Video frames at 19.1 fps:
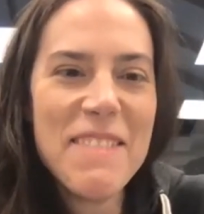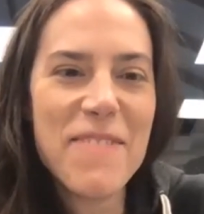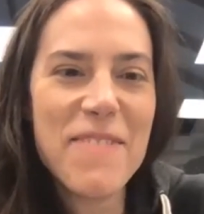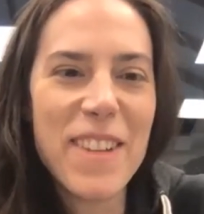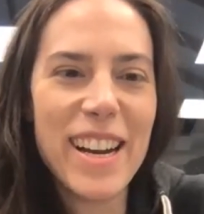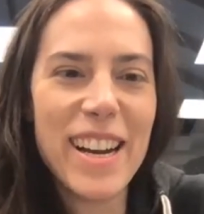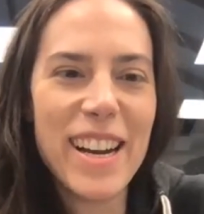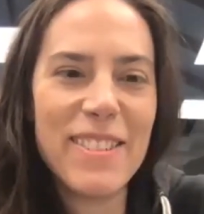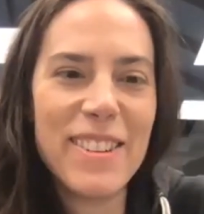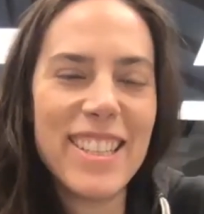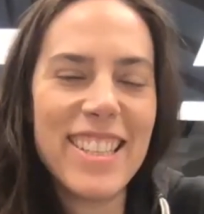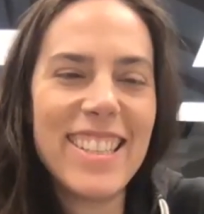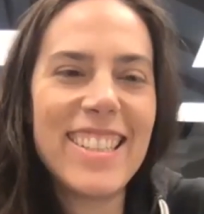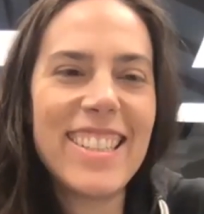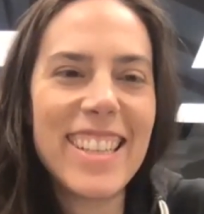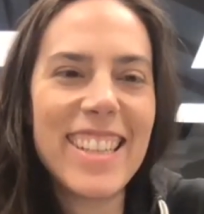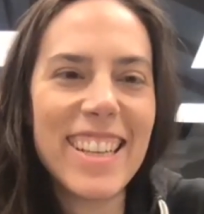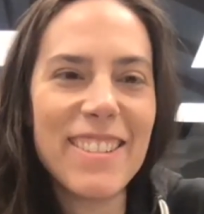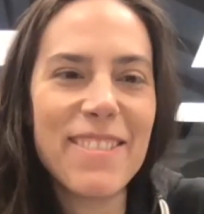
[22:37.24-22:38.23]
but it was
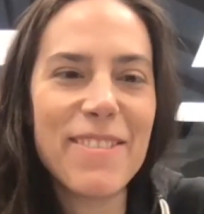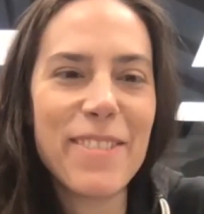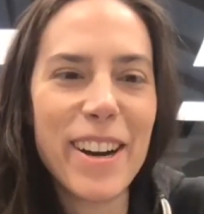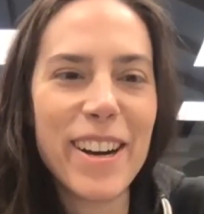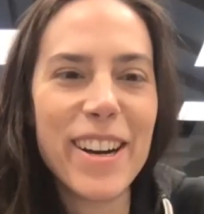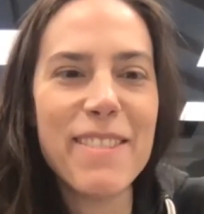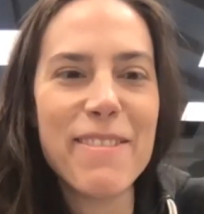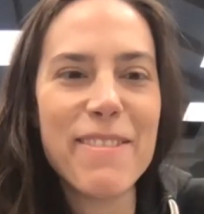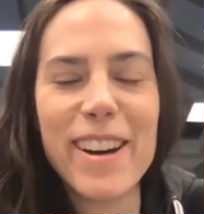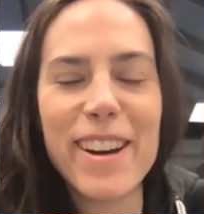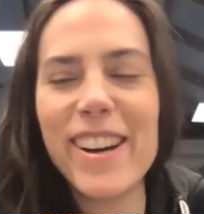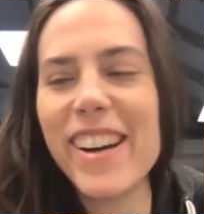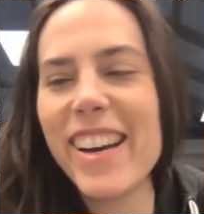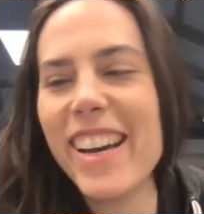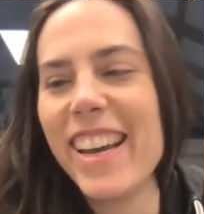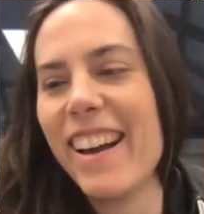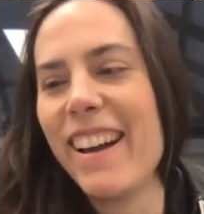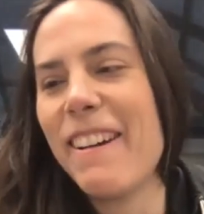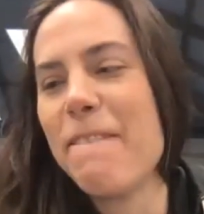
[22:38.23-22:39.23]
still very,
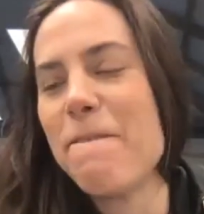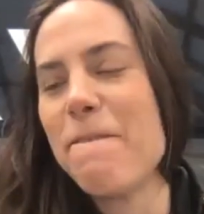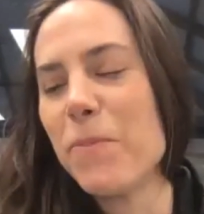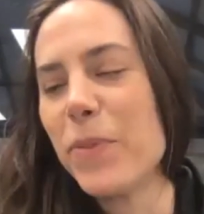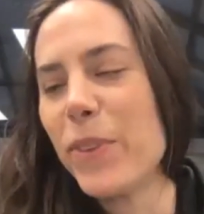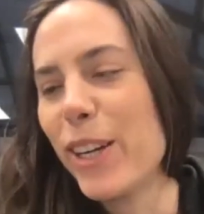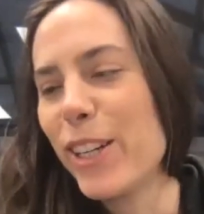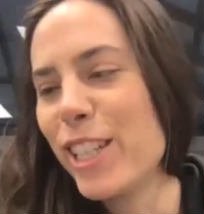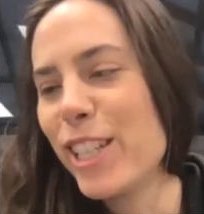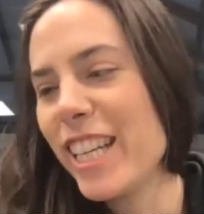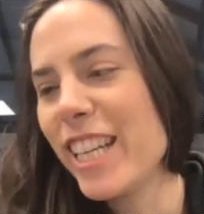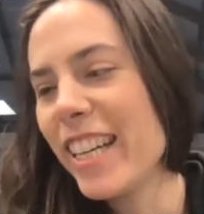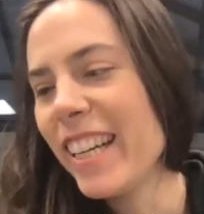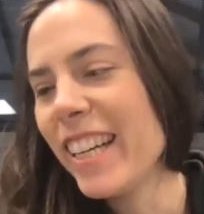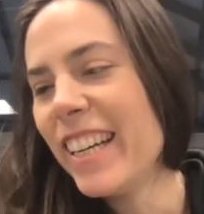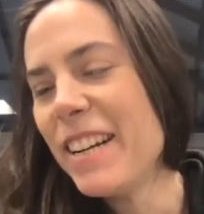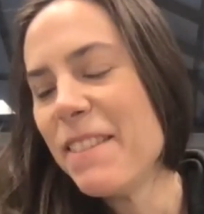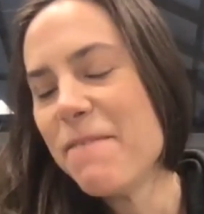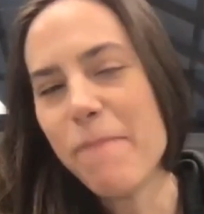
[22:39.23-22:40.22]
very
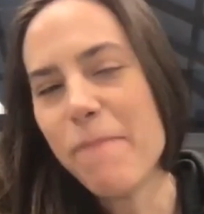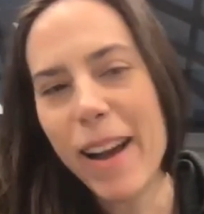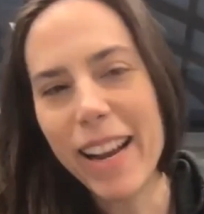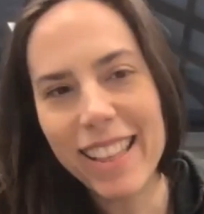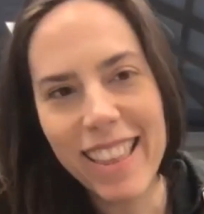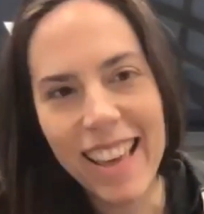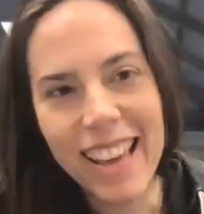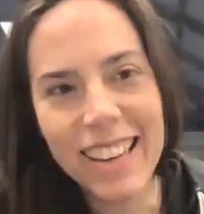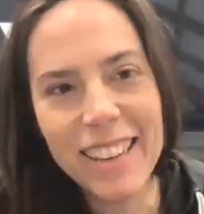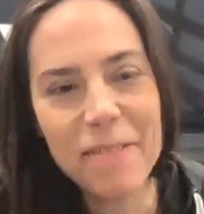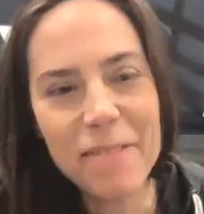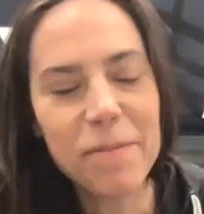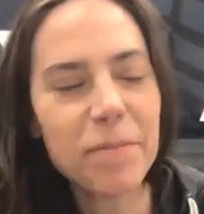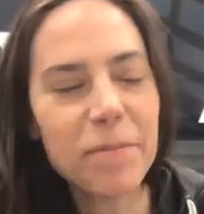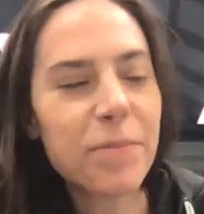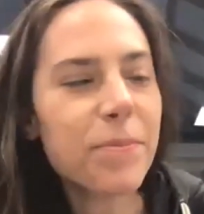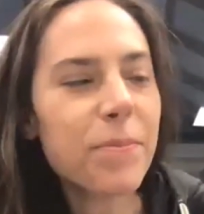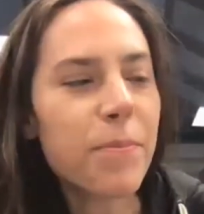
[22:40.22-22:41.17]
dodgy back then.